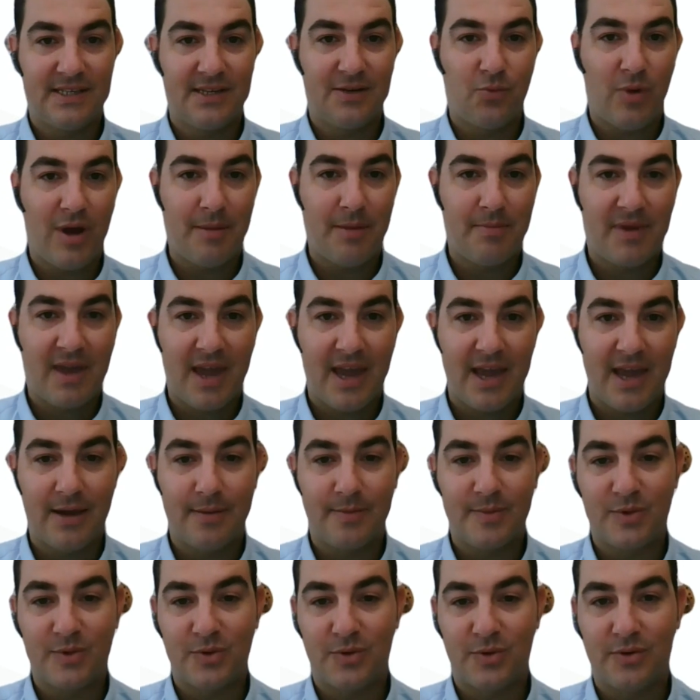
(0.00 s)
and
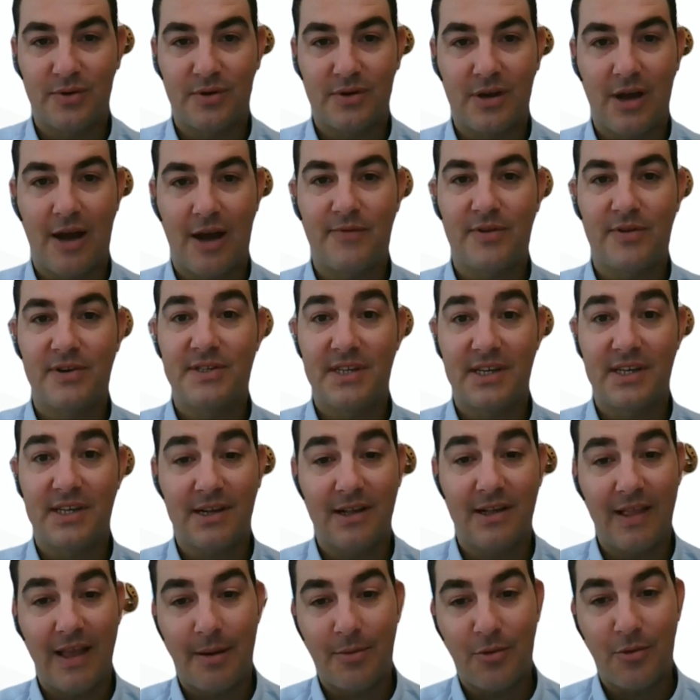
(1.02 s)
webcams or conferencing
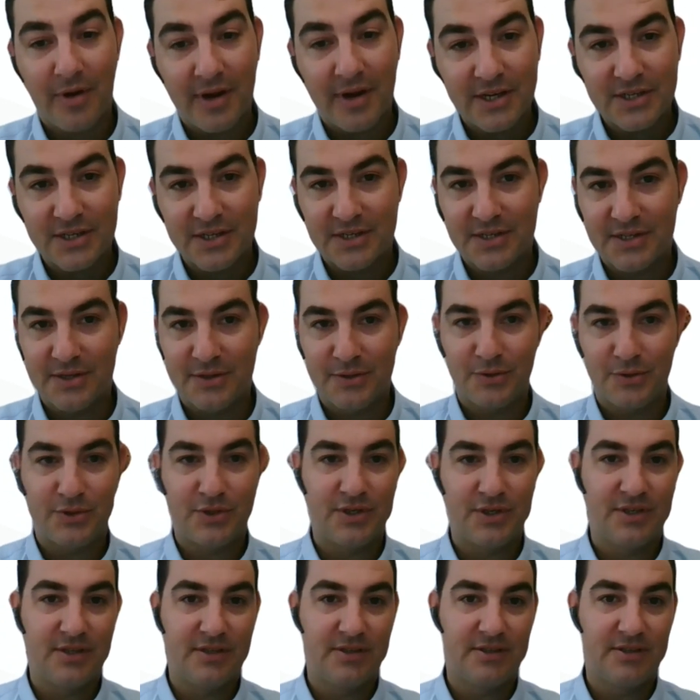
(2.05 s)
collaboration
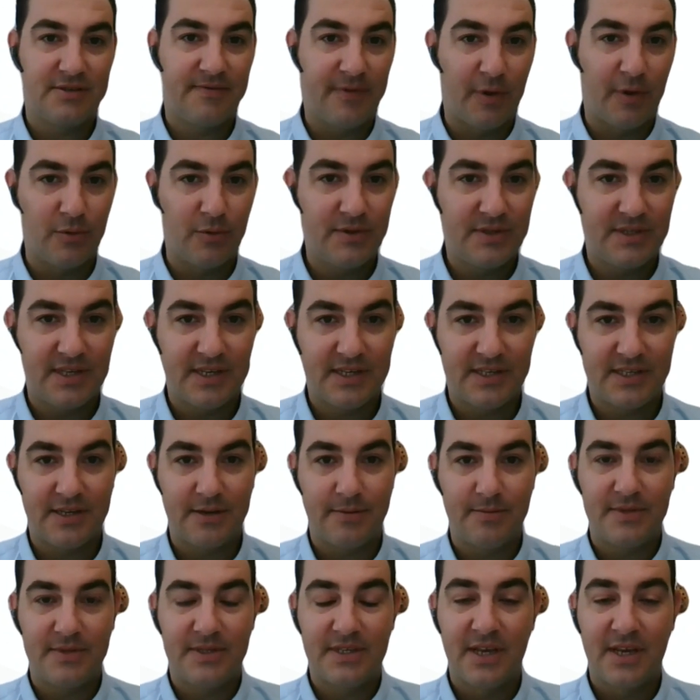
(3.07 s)
solutions, phone
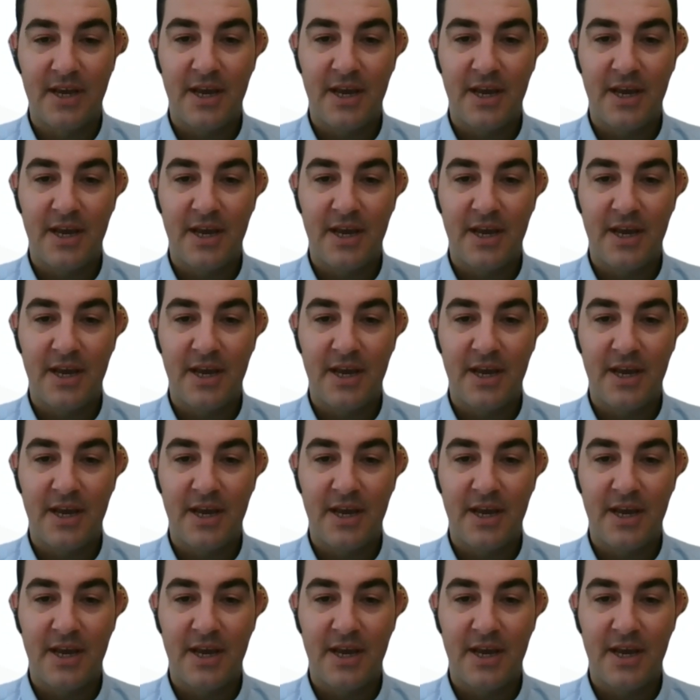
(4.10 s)
systems.